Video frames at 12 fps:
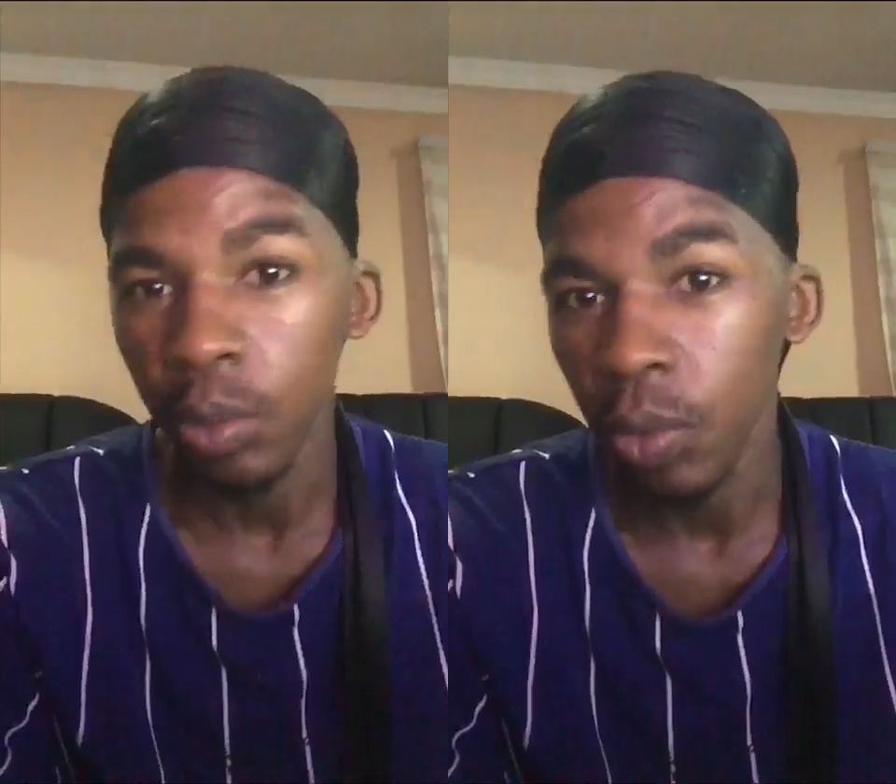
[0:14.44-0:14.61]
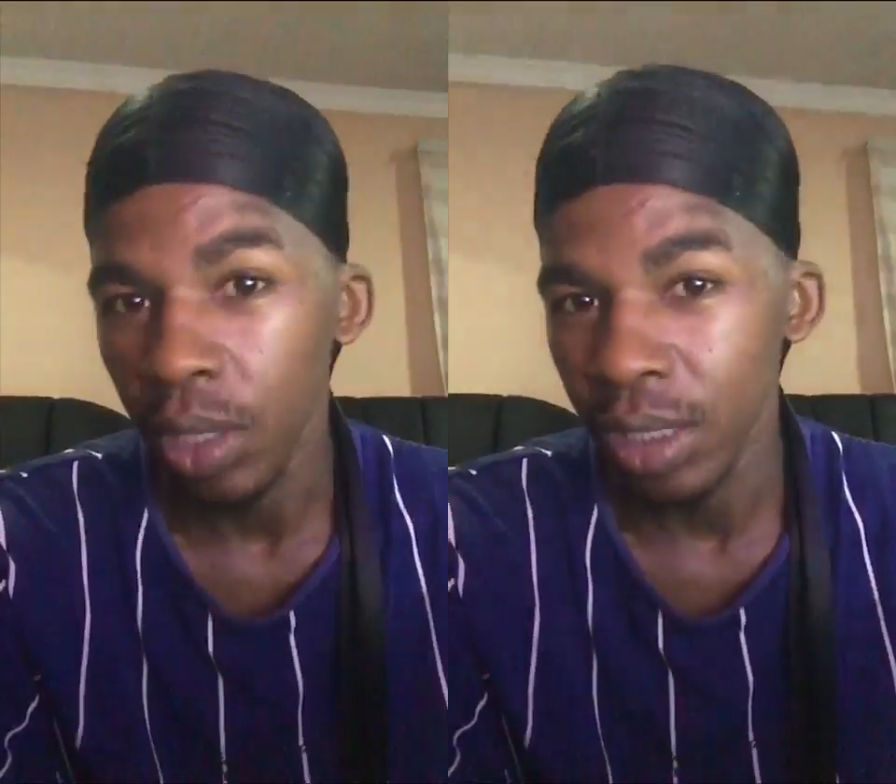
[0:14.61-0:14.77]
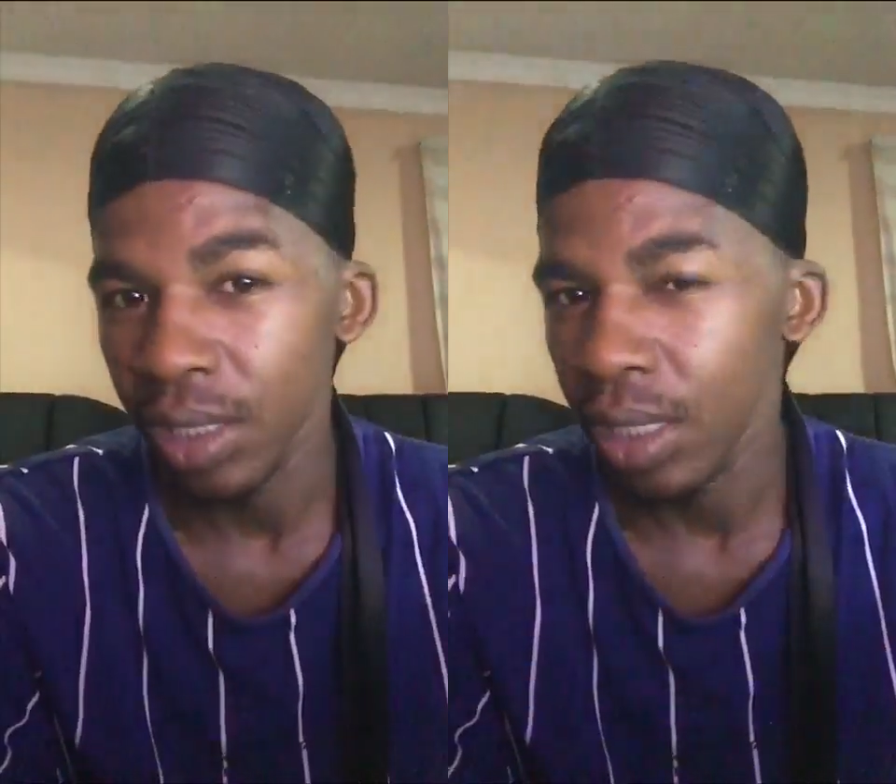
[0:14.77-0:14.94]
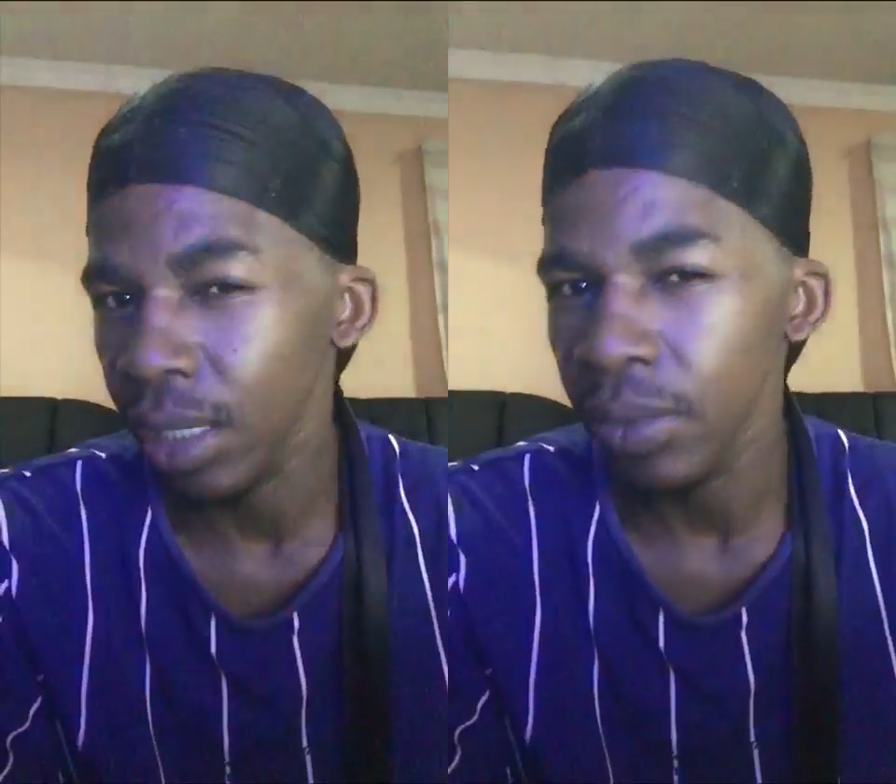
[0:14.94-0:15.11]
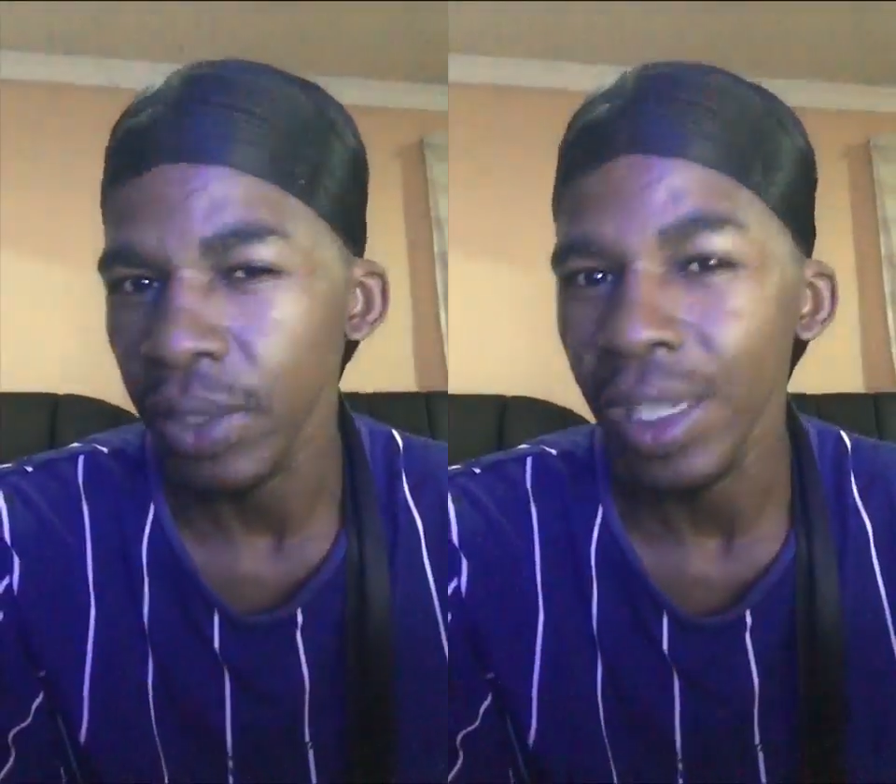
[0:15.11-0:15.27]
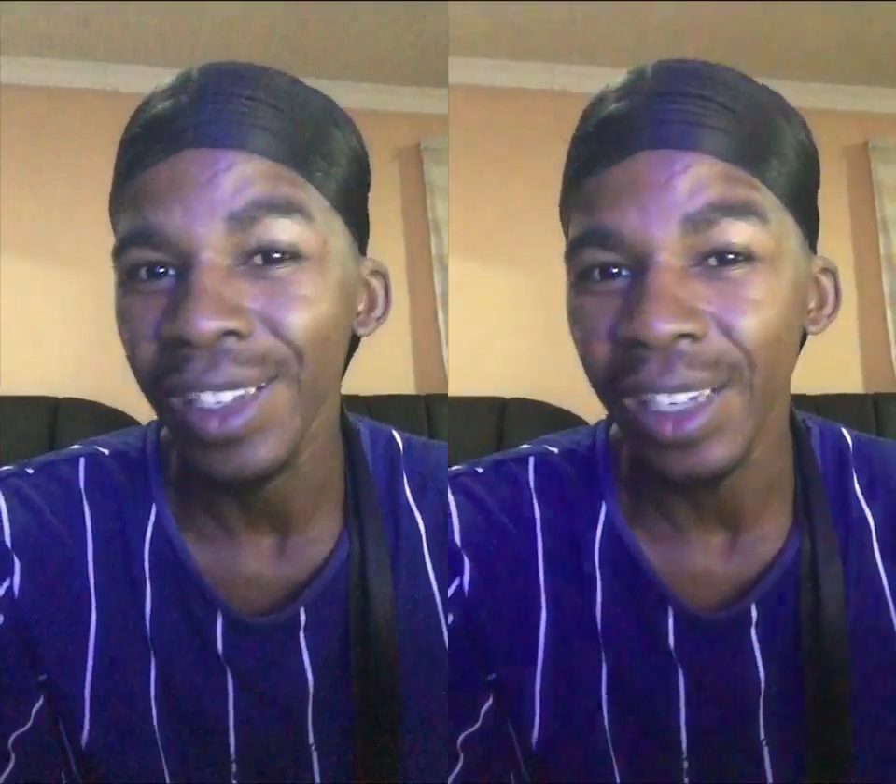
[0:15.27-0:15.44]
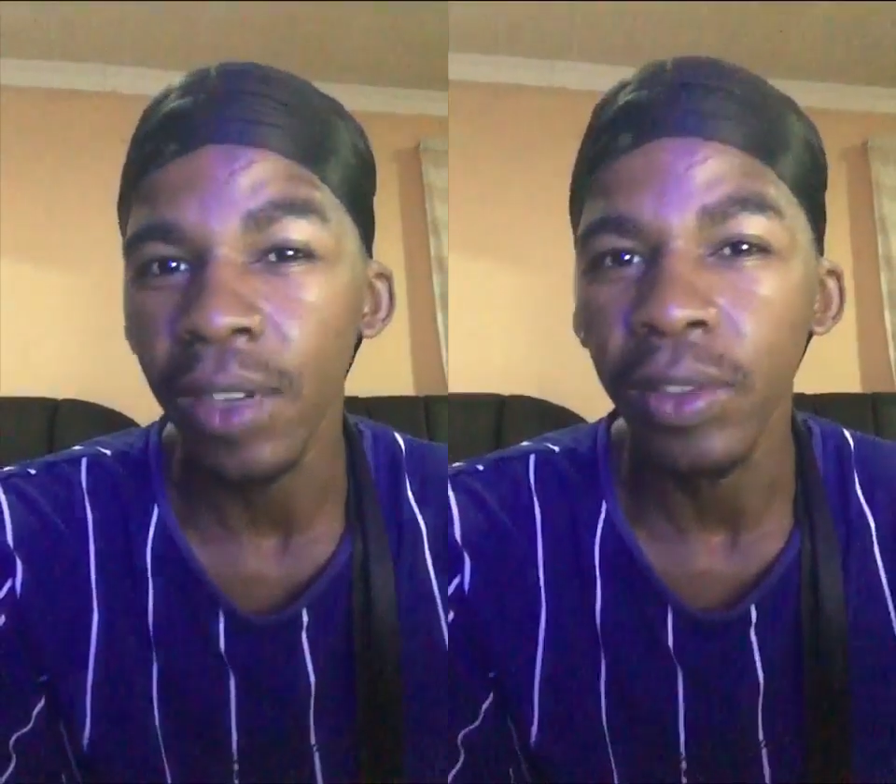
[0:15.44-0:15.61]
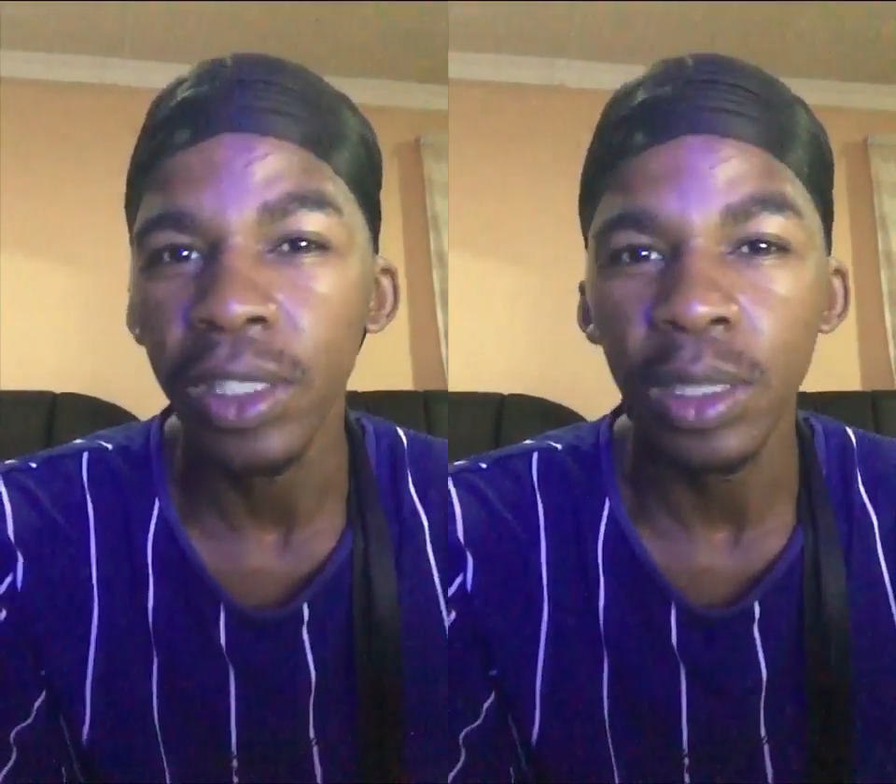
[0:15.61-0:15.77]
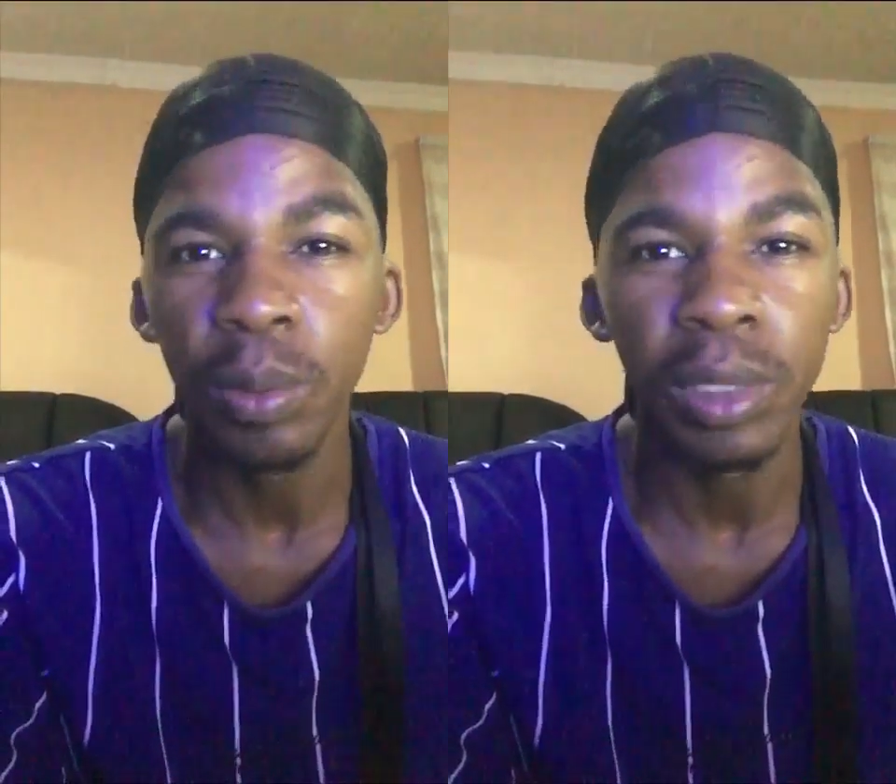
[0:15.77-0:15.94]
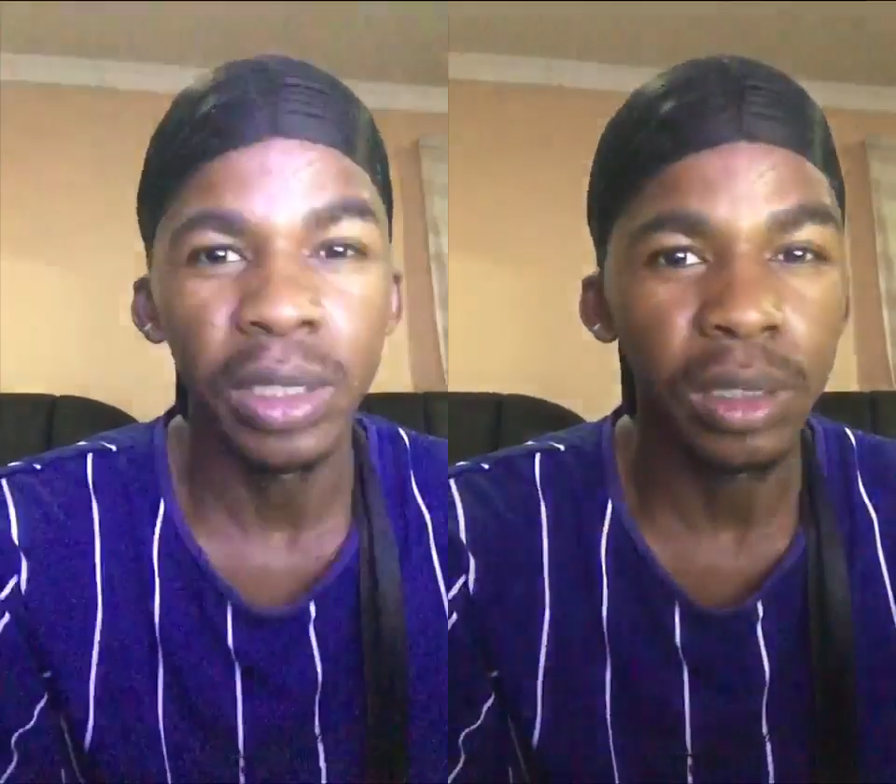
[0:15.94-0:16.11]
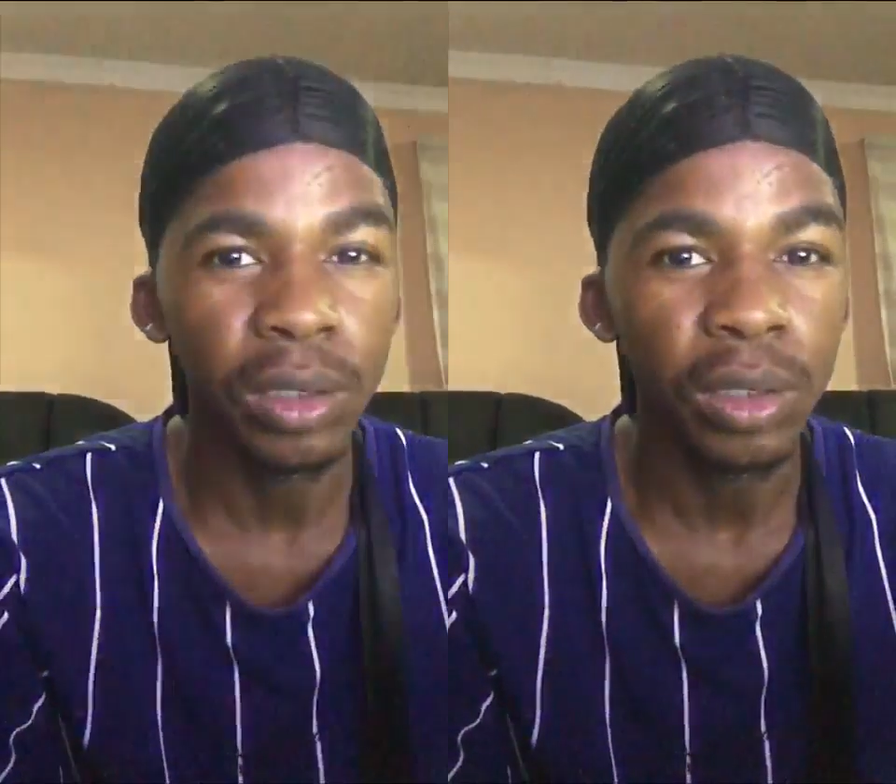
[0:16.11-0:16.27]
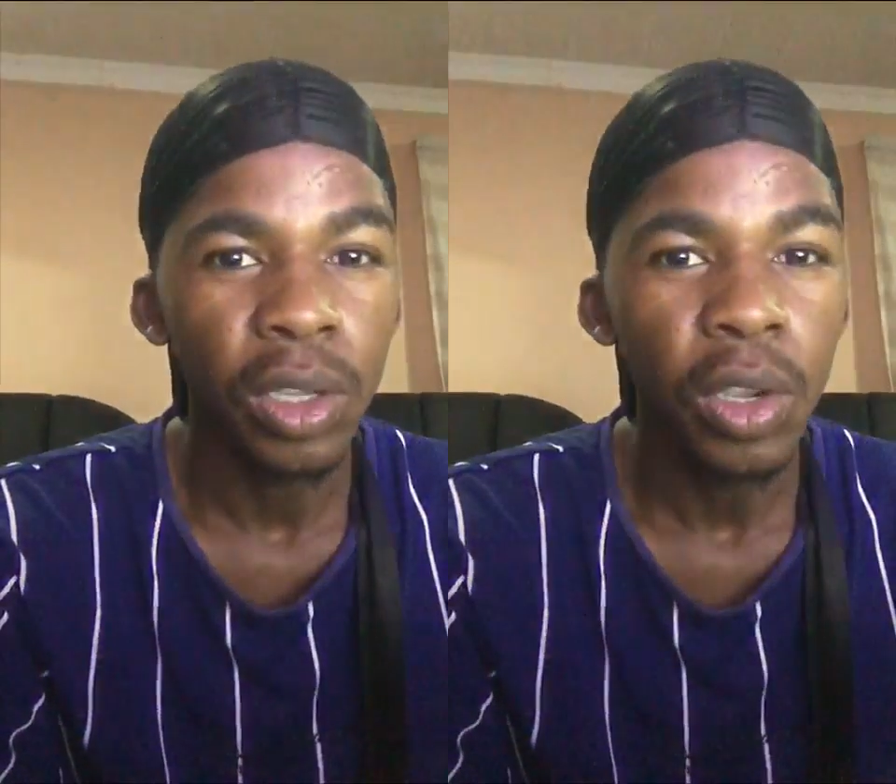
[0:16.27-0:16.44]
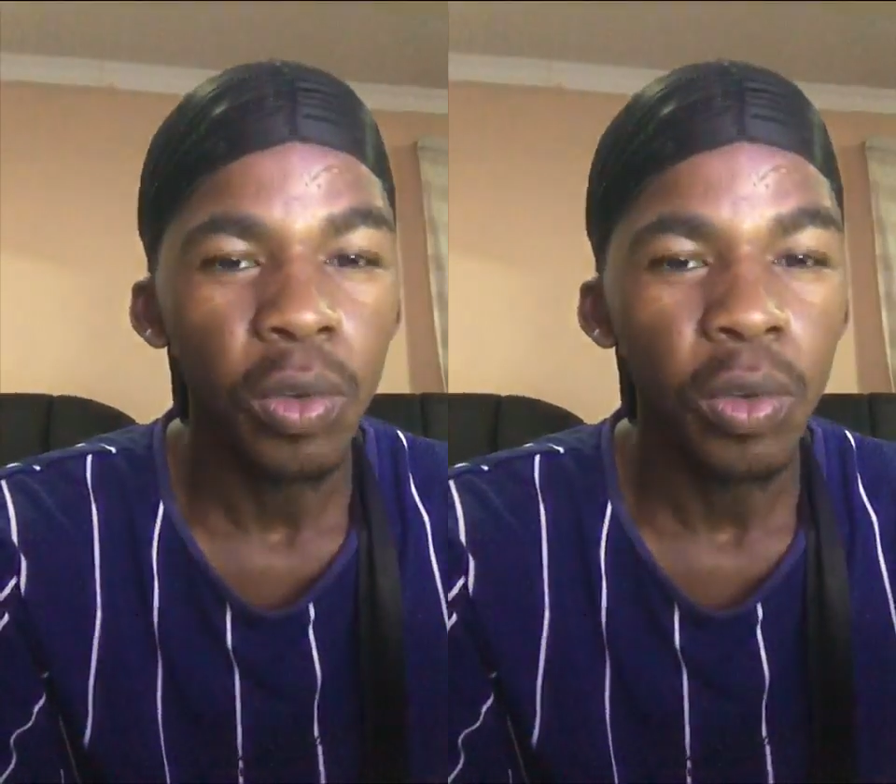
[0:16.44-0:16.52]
What is a gaffer? A gaffer is a person